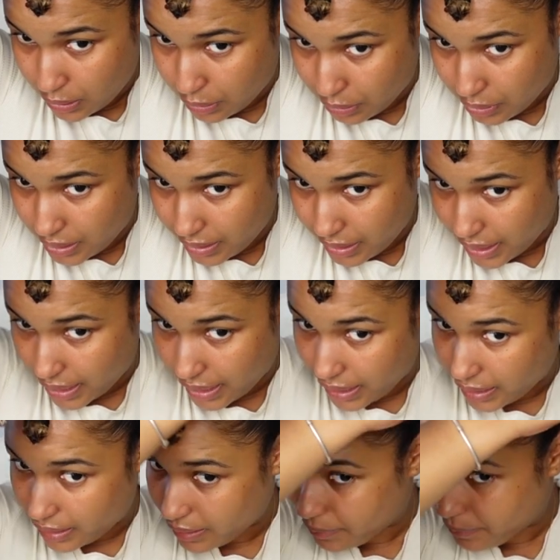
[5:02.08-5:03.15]
do that
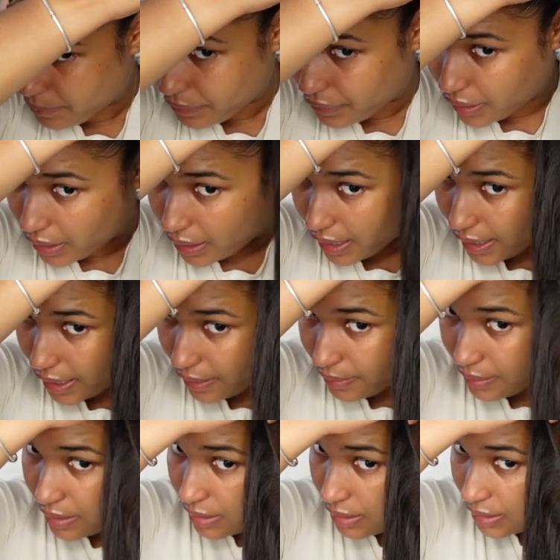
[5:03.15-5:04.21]
again okay
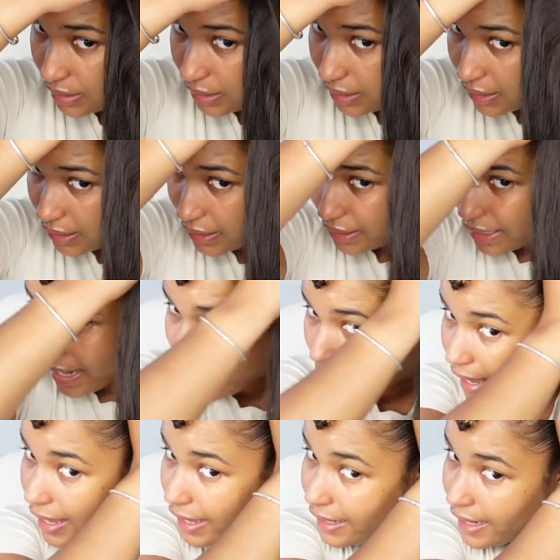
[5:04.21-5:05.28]
literally
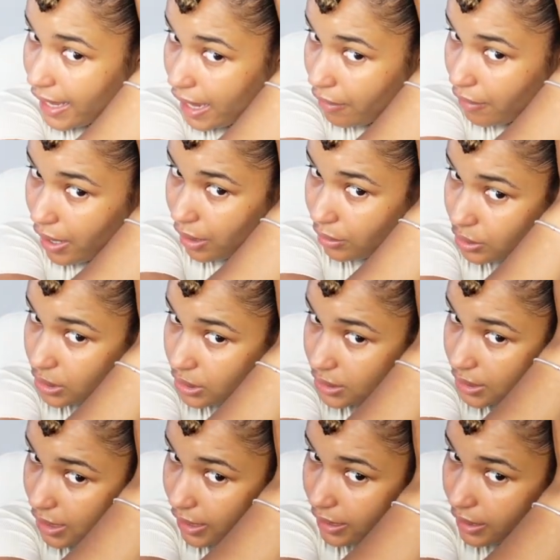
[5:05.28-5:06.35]
that and now I'll
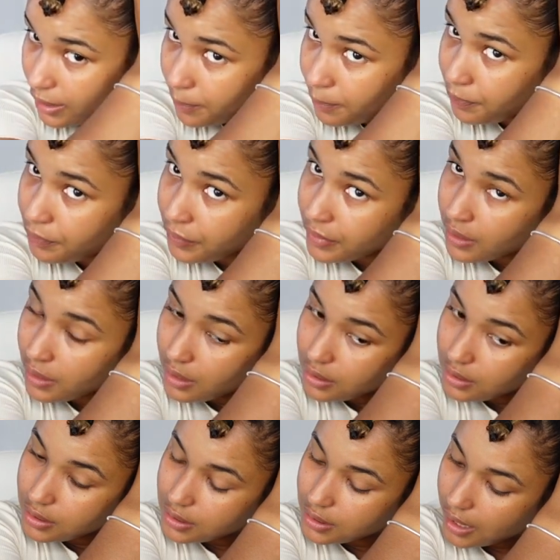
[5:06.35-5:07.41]
just like
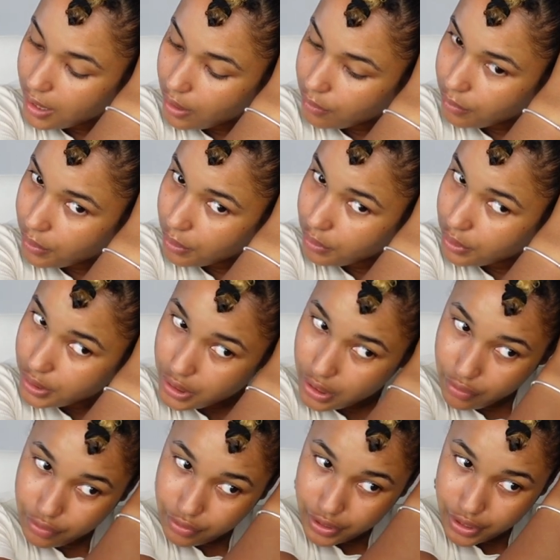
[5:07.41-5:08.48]
start rolling
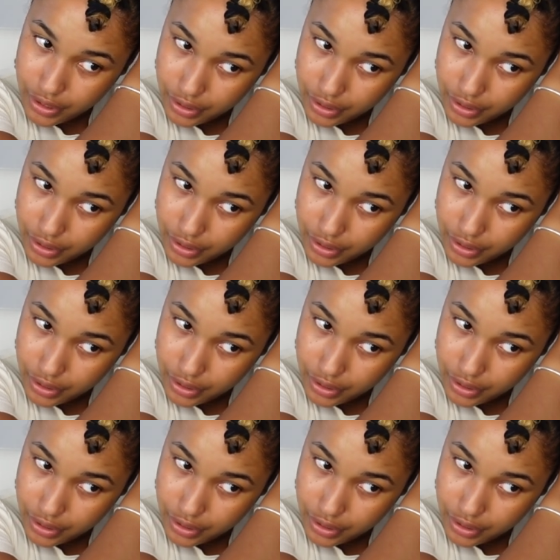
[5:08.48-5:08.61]
over